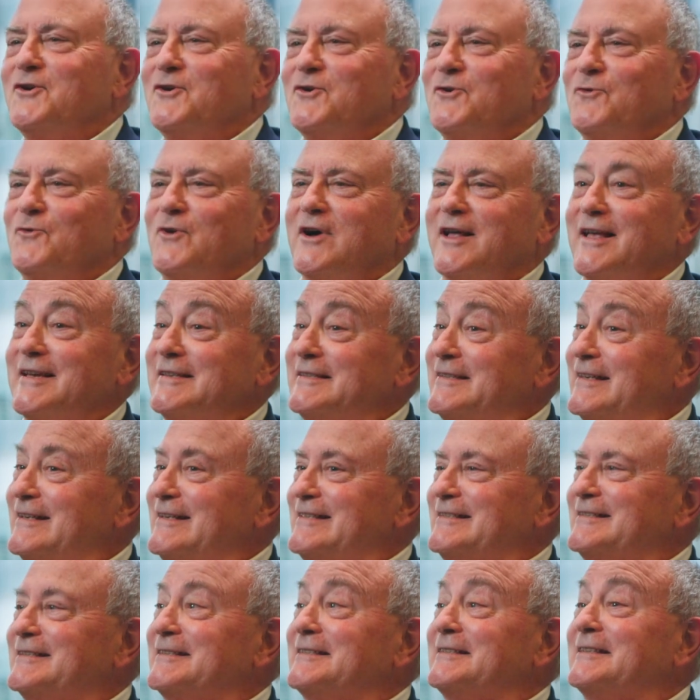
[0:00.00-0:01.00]
Well, I said
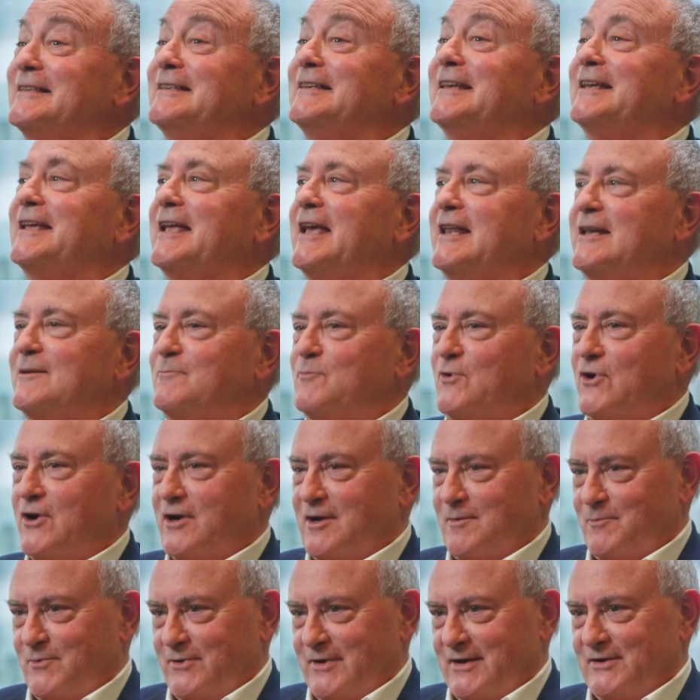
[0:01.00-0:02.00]
it's a syndicated
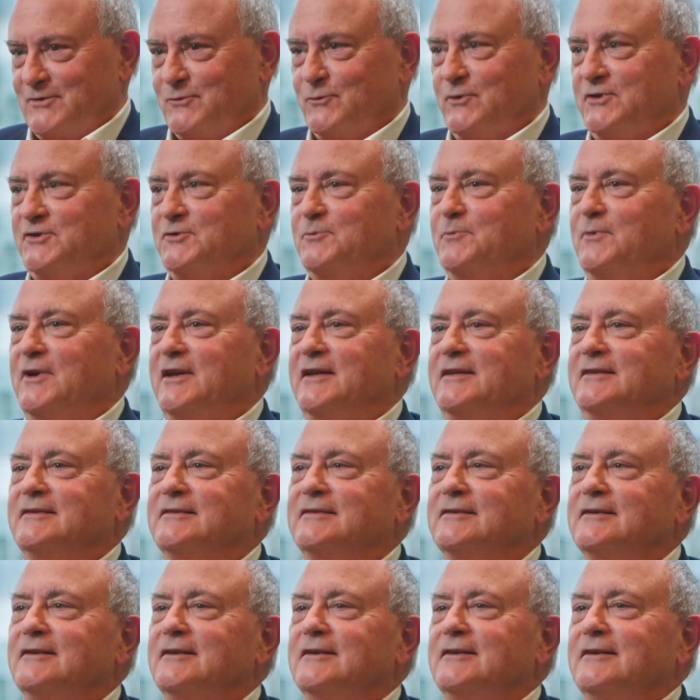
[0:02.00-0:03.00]
marketplace, which
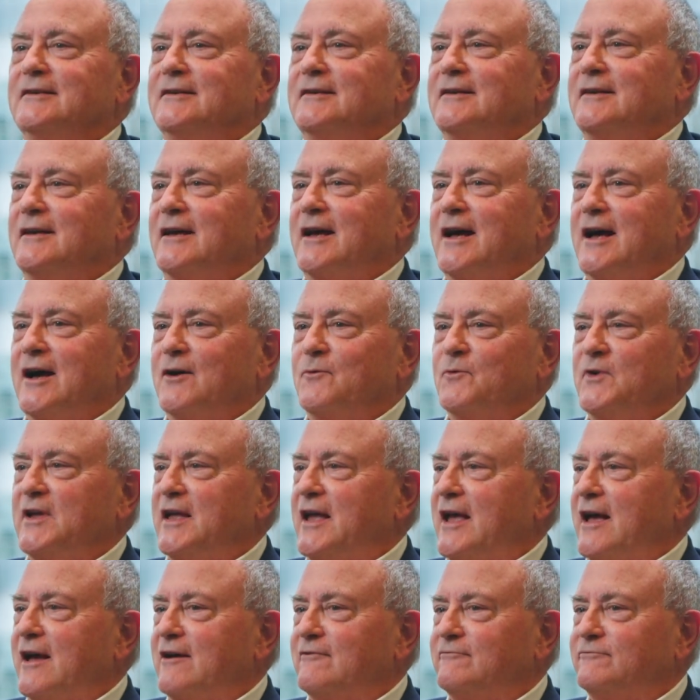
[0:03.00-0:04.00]
means we
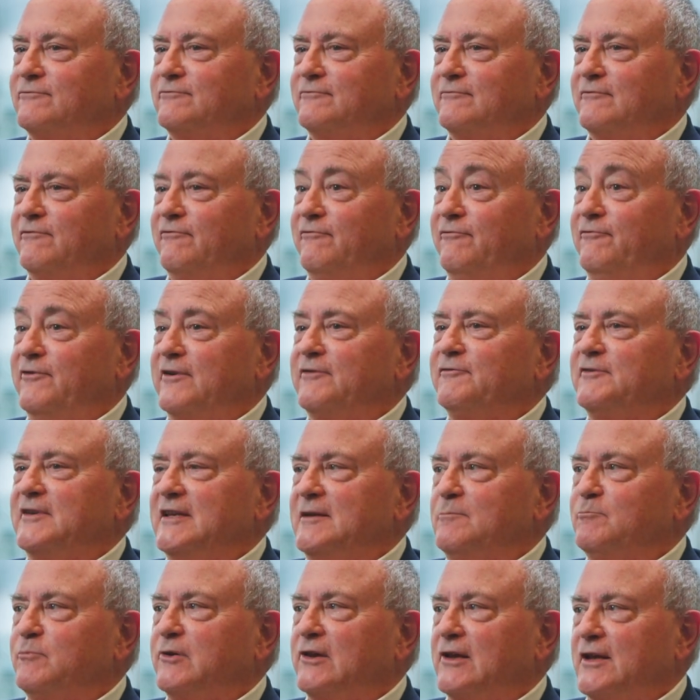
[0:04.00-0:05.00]
have
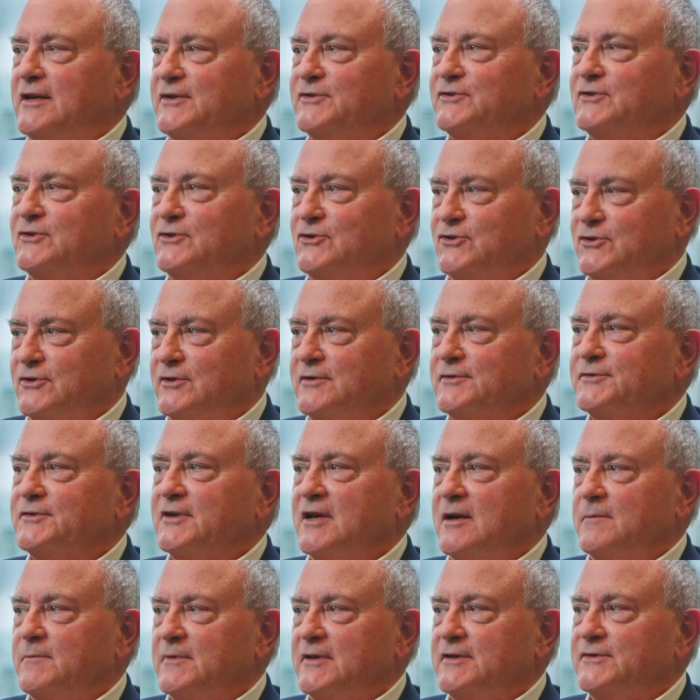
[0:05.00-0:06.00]
50 plus insurance
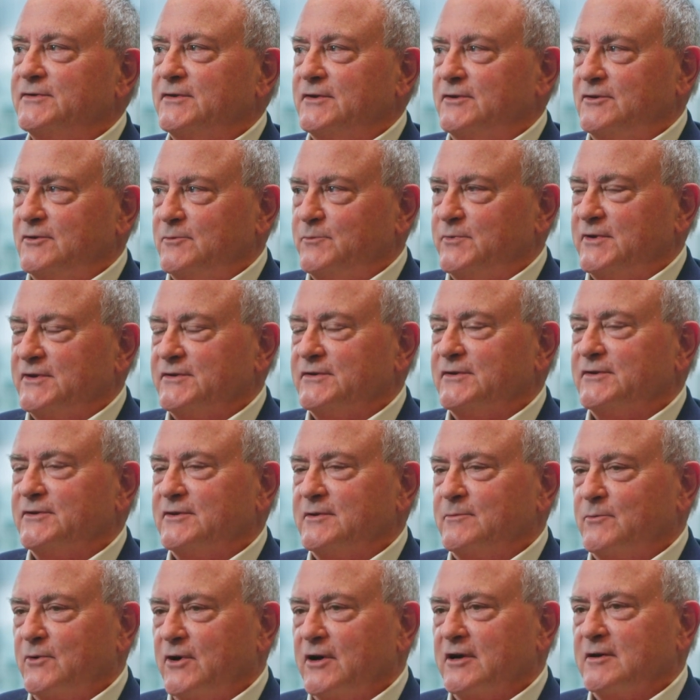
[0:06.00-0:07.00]
companies that do business
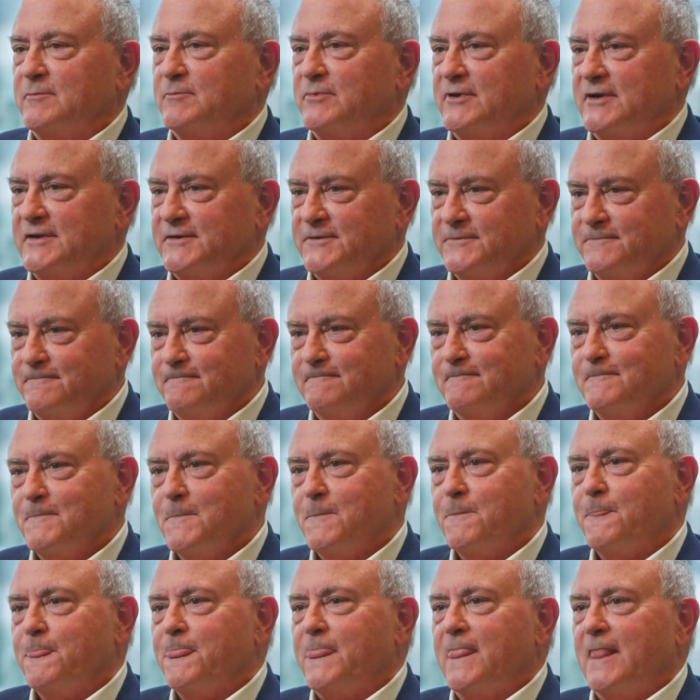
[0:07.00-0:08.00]
in the marketplace.
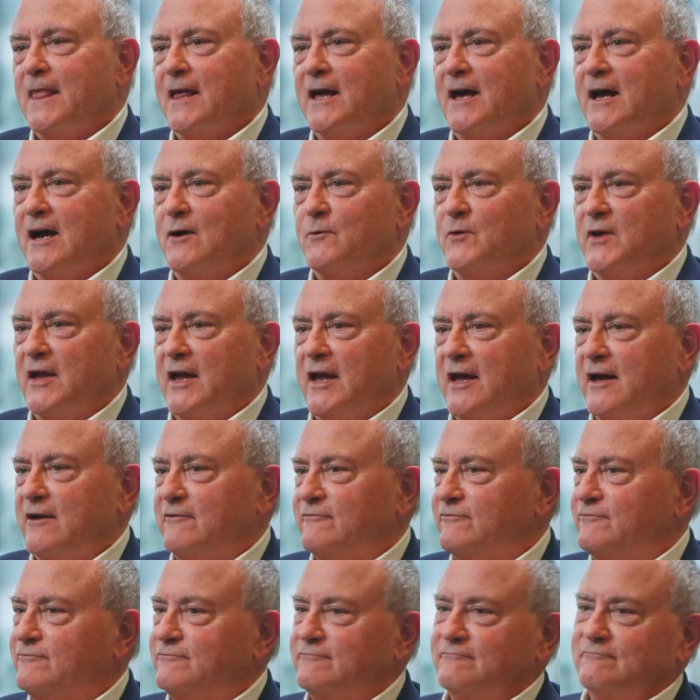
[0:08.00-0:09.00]
We
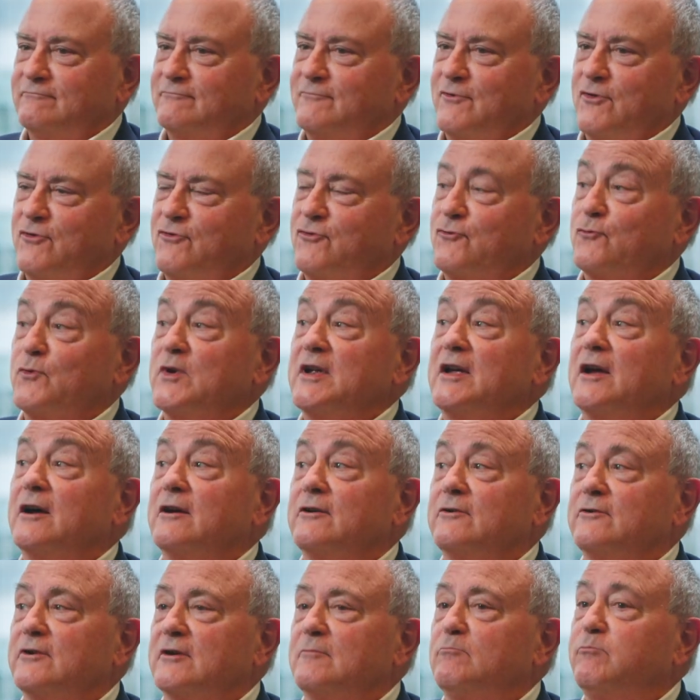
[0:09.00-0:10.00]
have
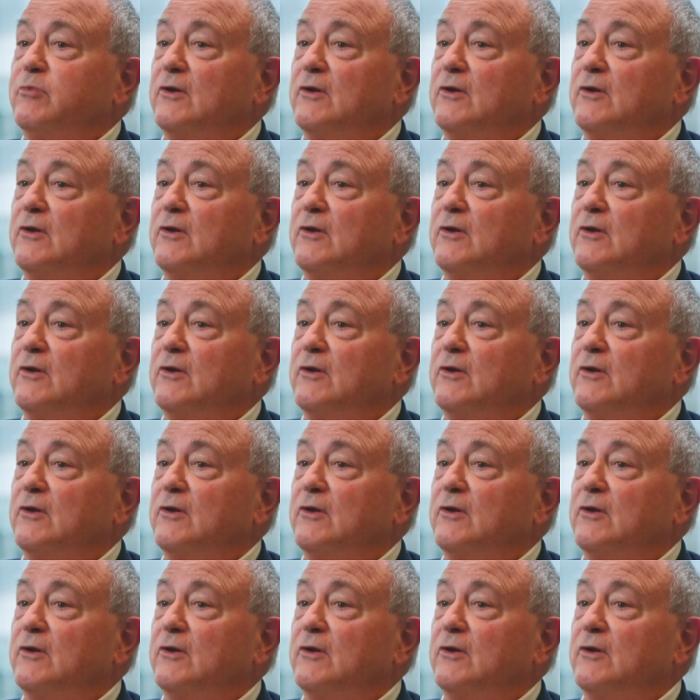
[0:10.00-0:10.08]
300